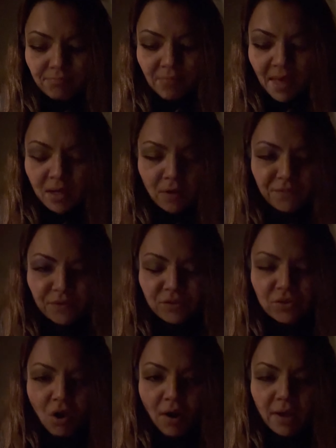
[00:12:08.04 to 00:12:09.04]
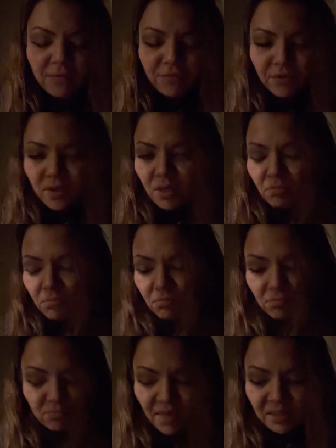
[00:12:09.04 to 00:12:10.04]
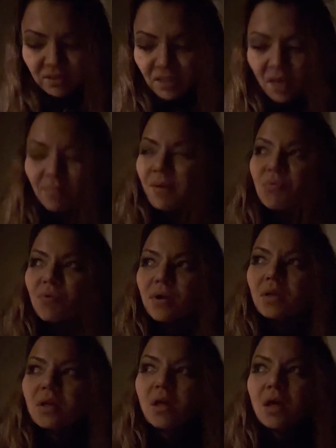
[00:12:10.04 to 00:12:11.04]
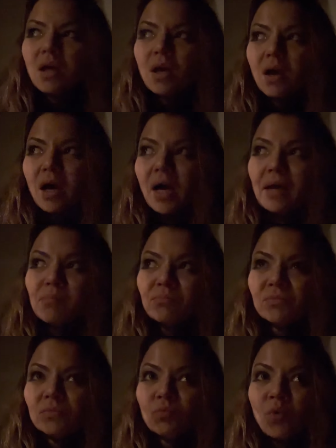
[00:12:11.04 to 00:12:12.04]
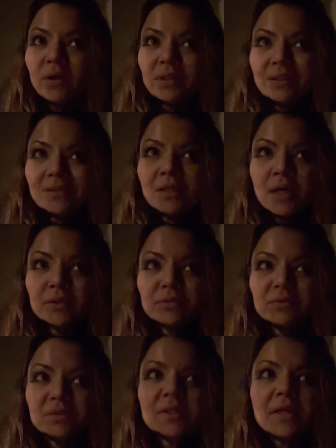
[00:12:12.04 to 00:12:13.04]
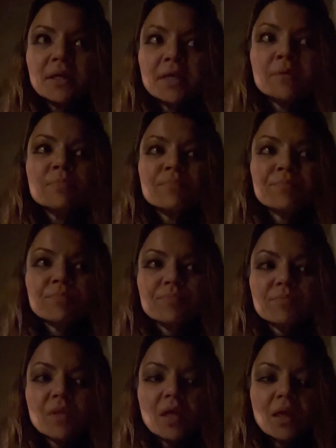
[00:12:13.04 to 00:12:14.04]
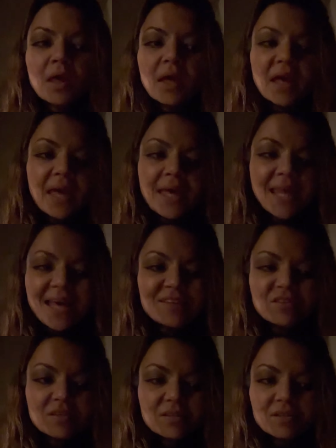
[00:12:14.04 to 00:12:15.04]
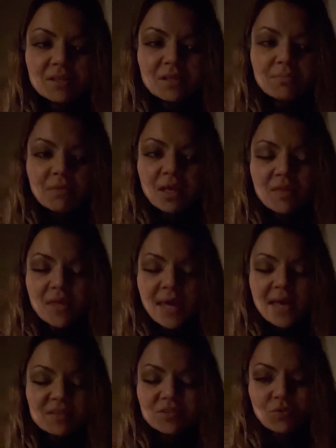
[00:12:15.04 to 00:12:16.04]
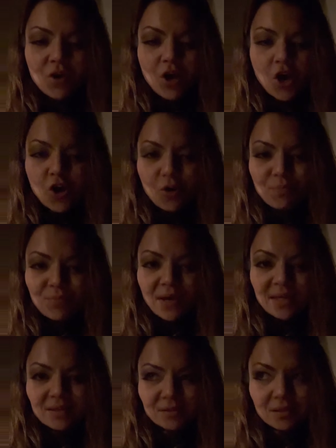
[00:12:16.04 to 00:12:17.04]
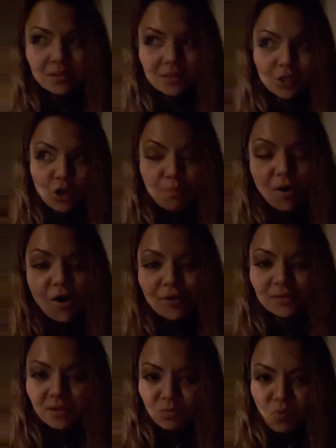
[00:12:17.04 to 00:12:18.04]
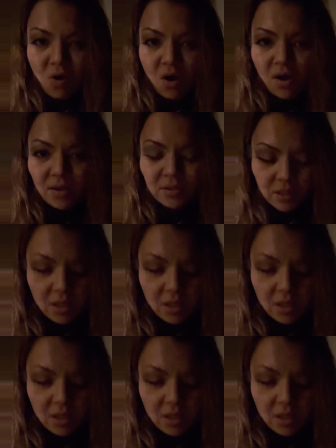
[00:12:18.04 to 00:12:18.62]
I don't feel sorry for him. That's not my point. I'm wanting to understand. And I just see a man that has no hope and is going to go balls to the walls.